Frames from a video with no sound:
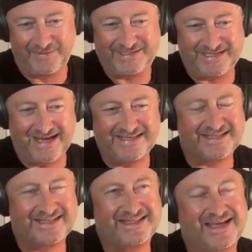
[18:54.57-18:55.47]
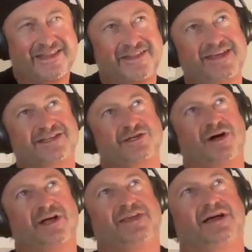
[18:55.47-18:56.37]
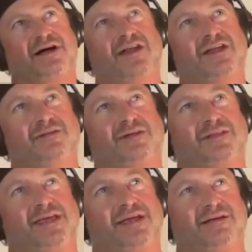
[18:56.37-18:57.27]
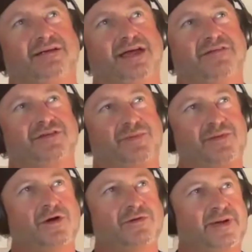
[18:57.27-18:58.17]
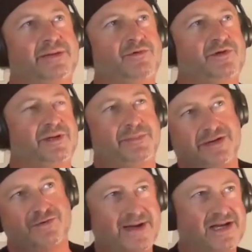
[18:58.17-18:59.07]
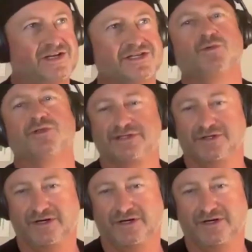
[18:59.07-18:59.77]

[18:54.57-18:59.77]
but yeah, it's the other thing too. I don't think you have to promote people to be people managers all the